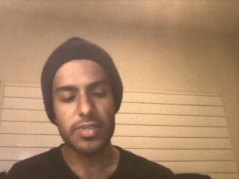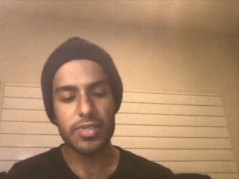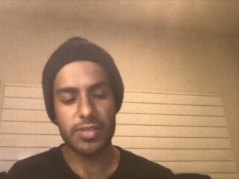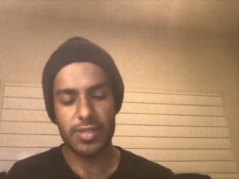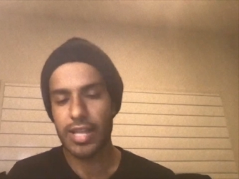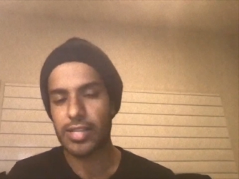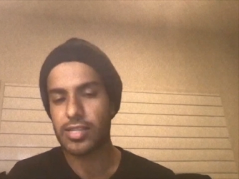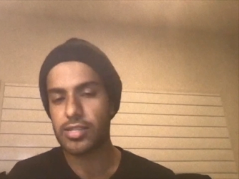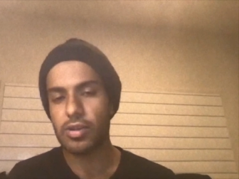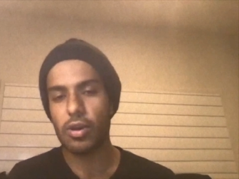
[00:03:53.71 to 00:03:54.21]

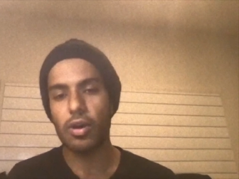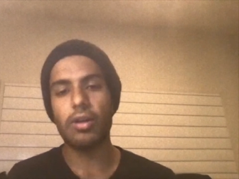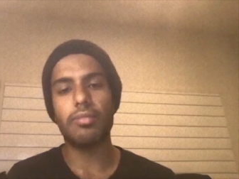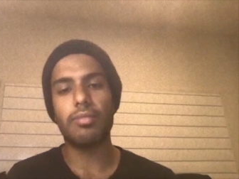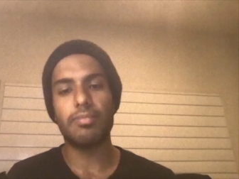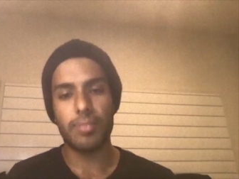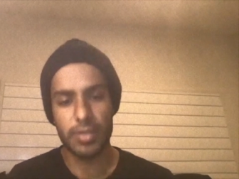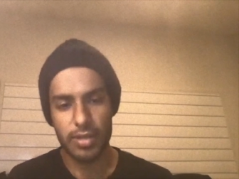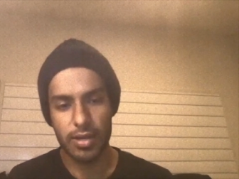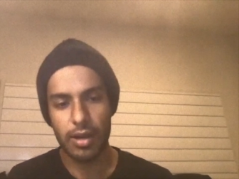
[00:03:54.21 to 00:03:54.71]
That's
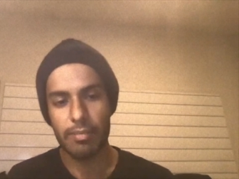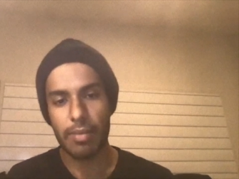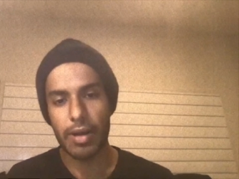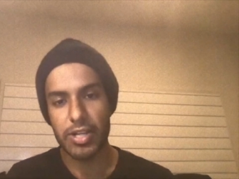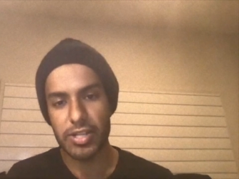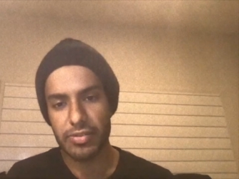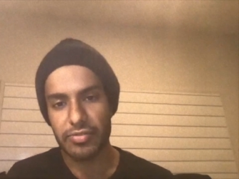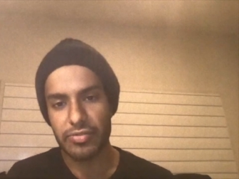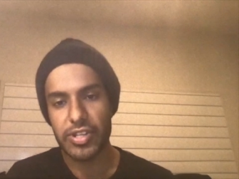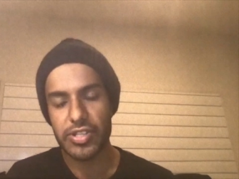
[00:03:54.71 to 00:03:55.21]
a
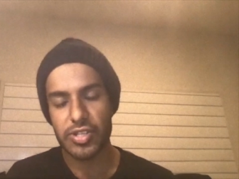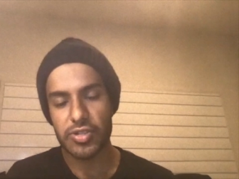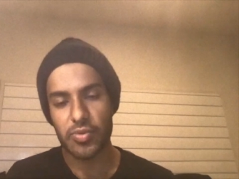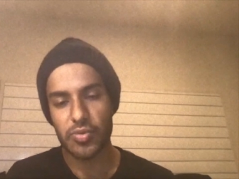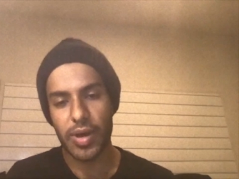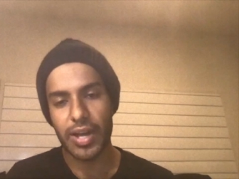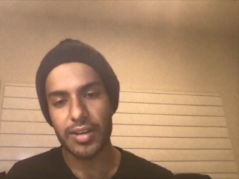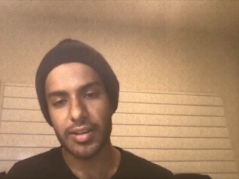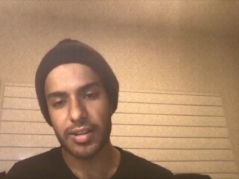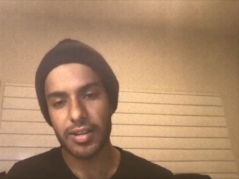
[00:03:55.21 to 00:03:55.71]
bunch of reasons
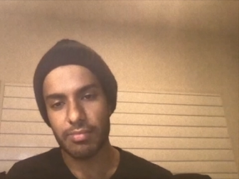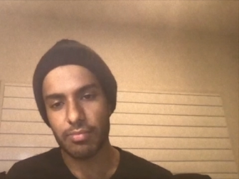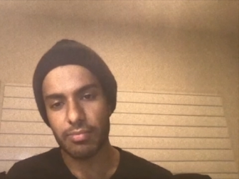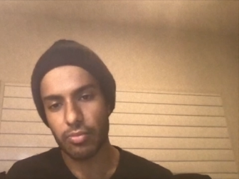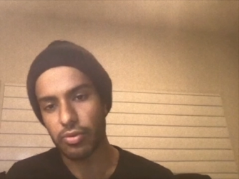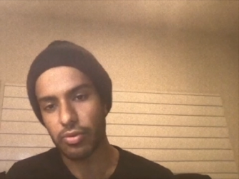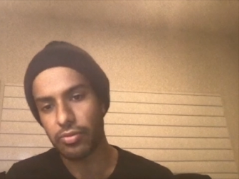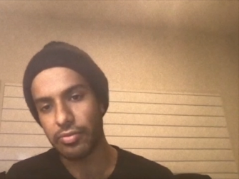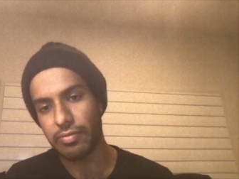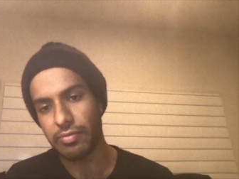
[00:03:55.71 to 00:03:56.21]
why I did
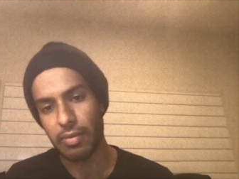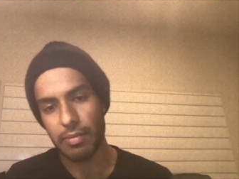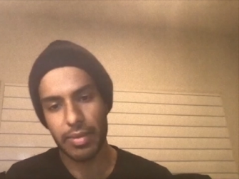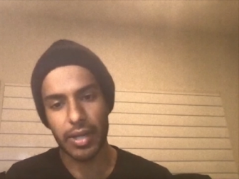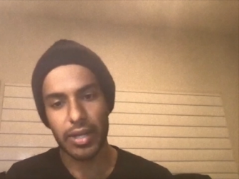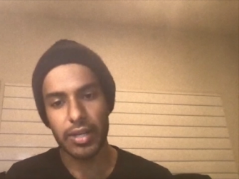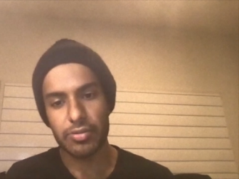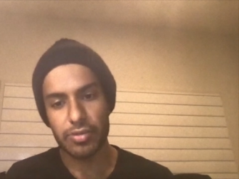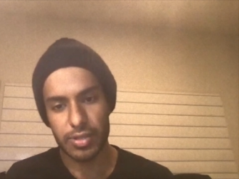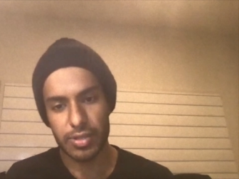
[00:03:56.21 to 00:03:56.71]
move from a
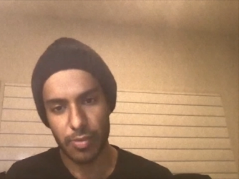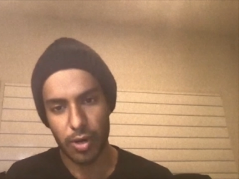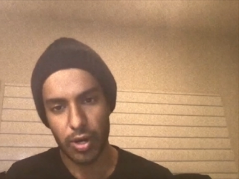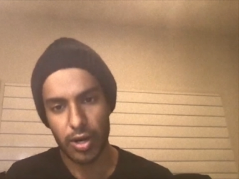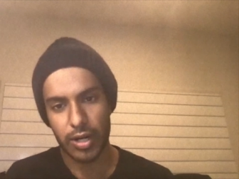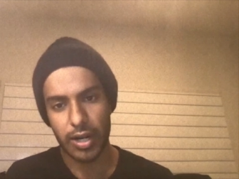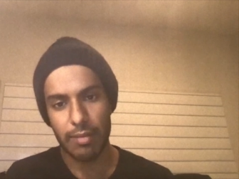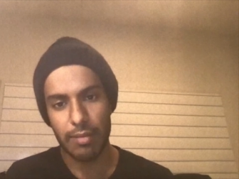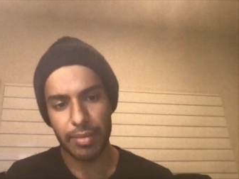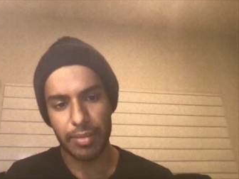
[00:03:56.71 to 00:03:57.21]
bigger to a
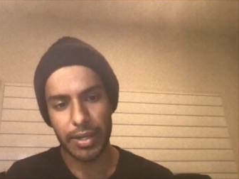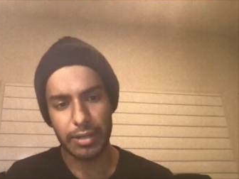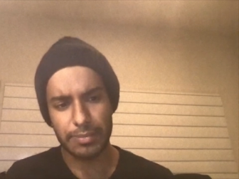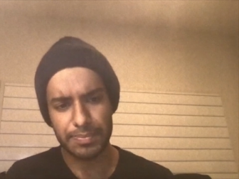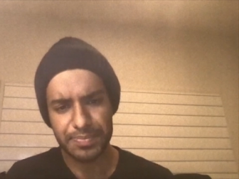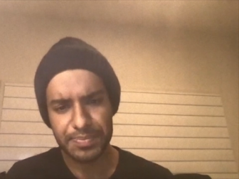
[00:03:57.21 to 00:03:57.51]
smaller company.